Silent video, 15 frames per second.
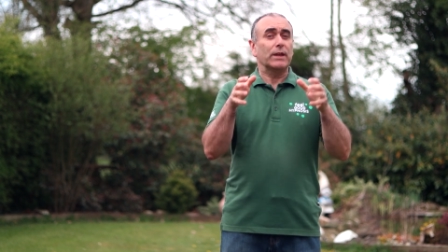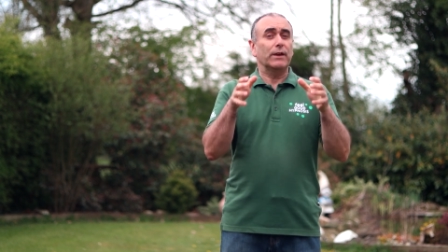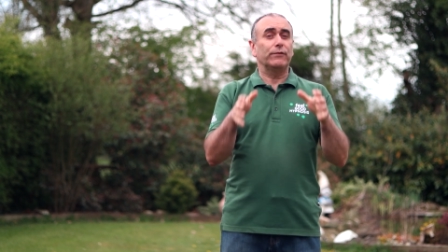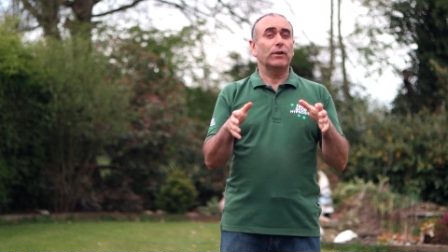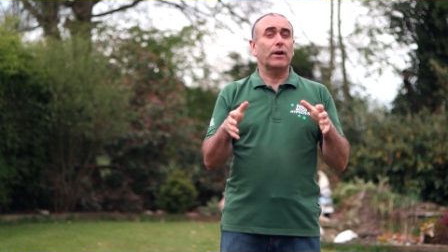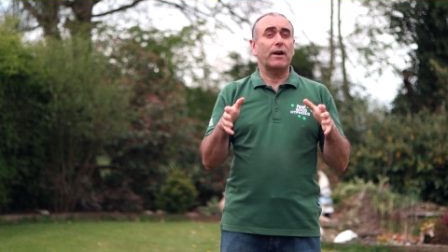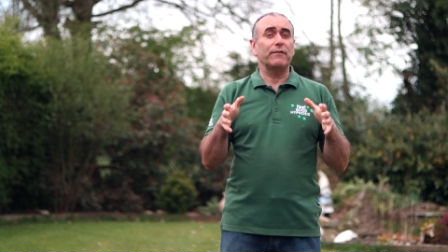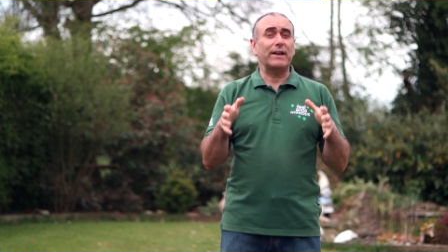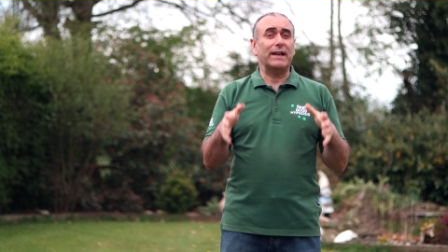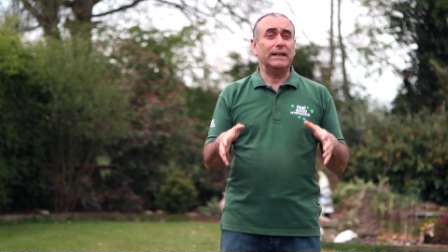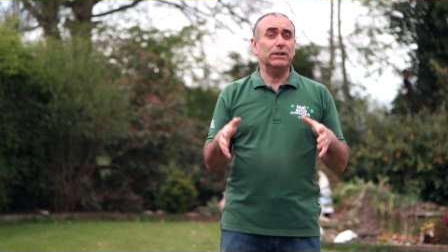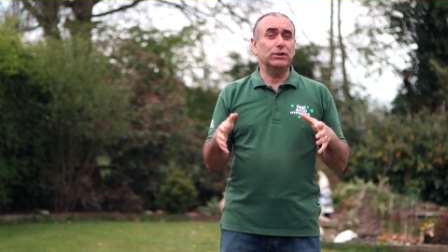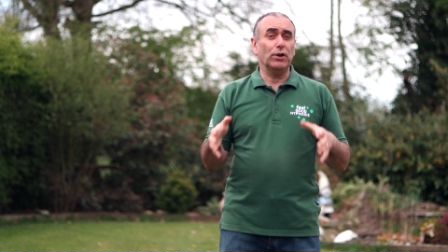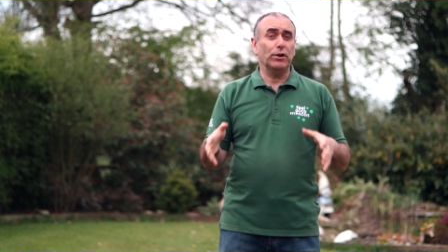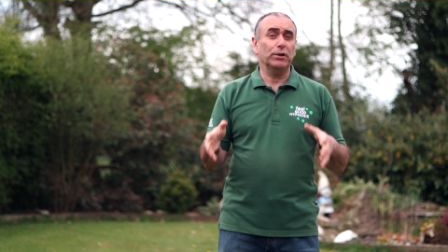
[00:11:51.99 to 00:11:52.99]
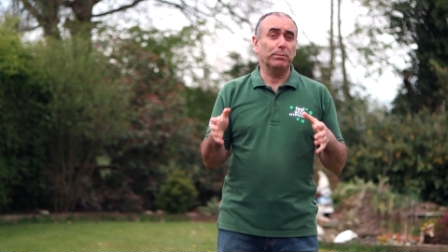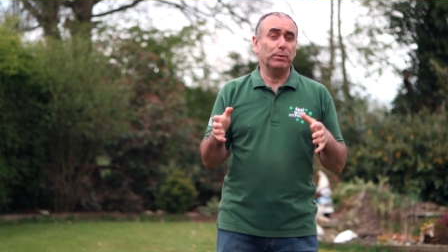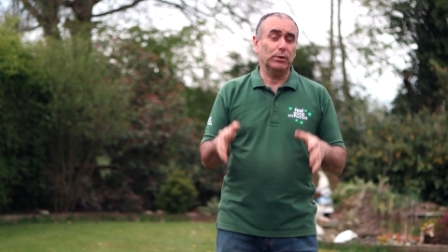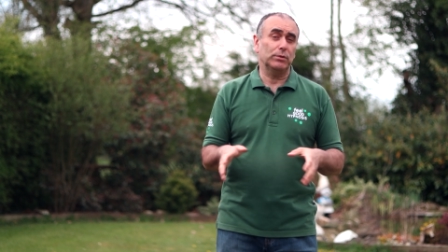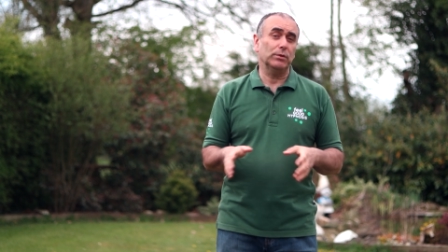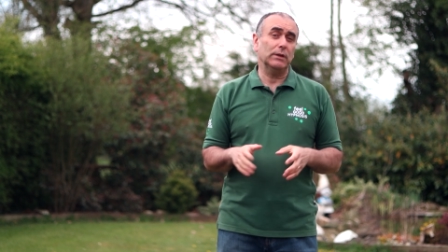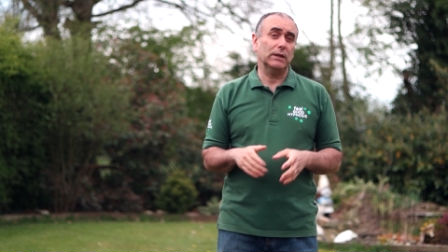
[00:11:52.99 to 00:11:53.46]
If you have any doubt
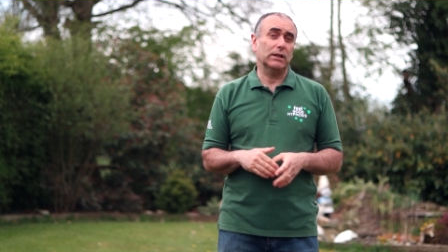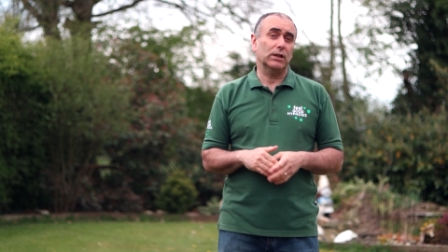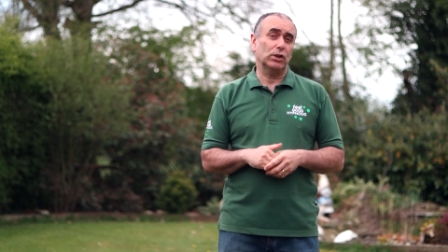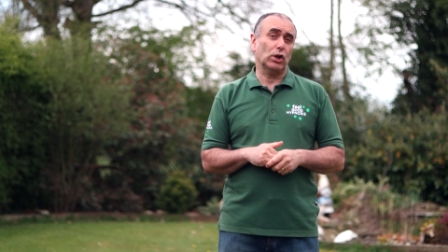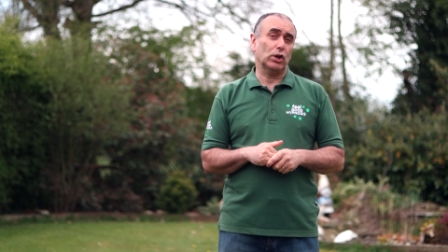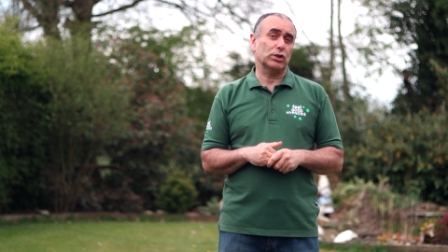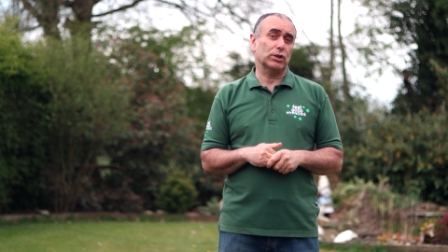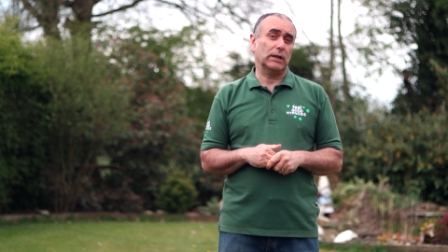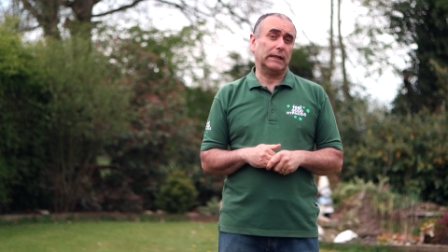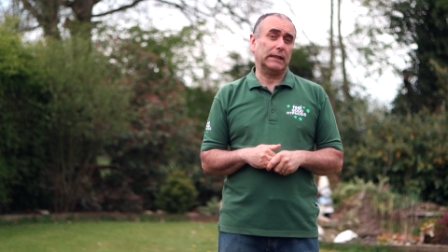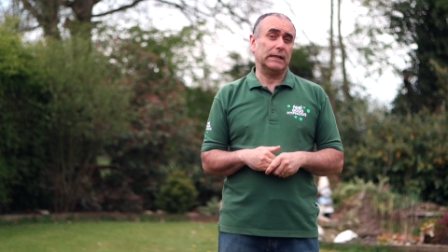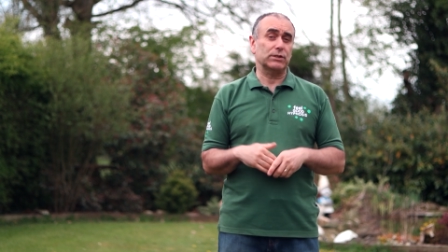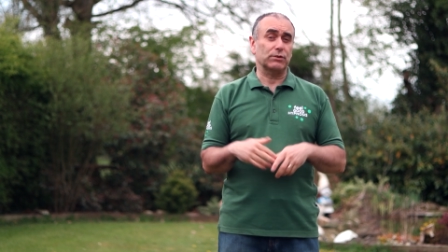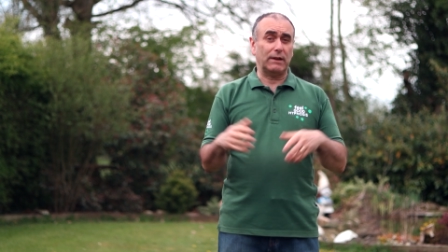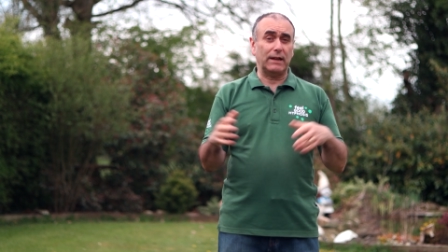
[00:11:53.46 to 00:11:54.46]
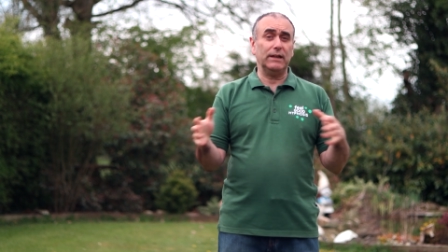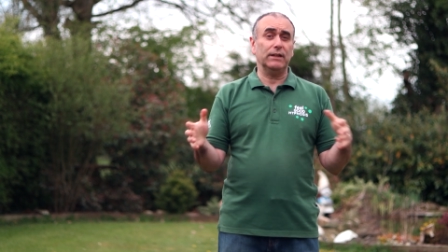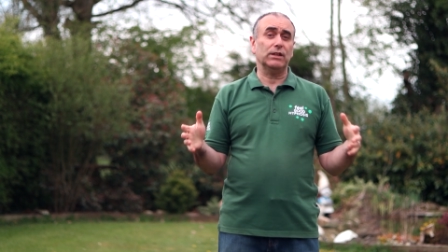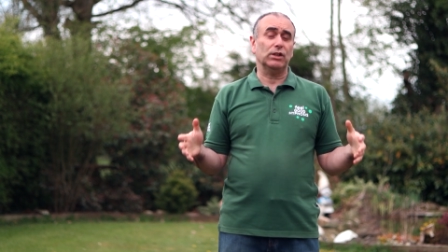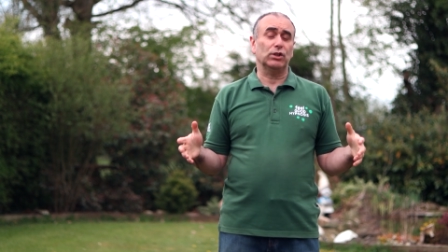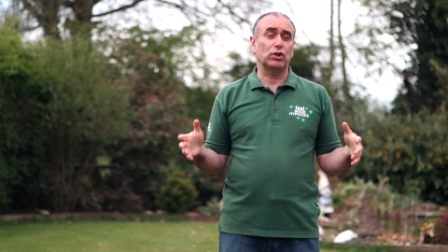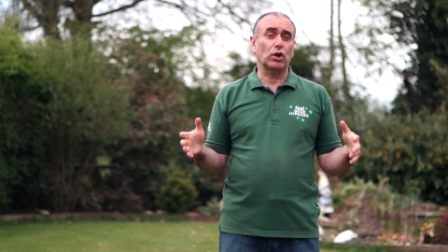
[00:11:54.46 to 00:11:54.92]
about doing an induction like this or any
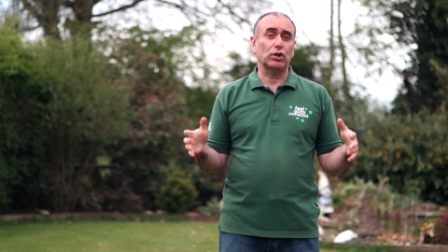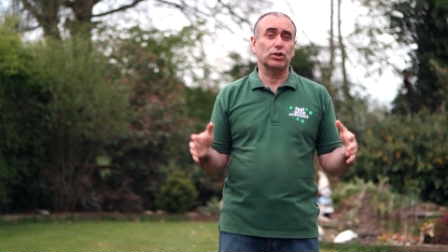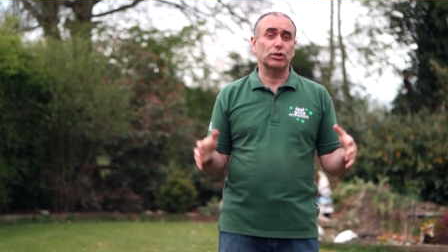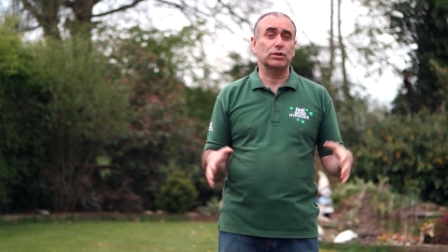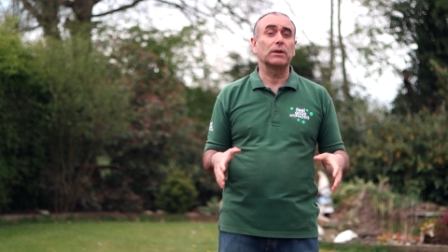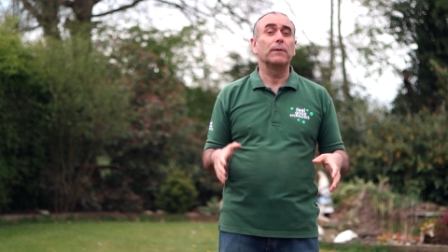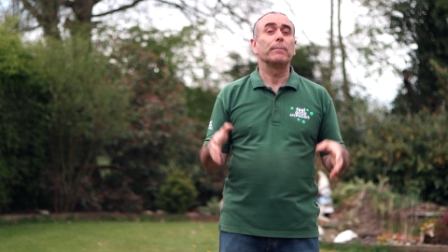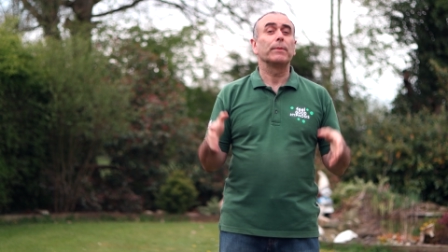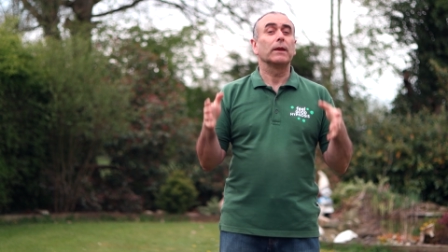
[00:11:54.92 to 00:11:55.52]
of the inductions,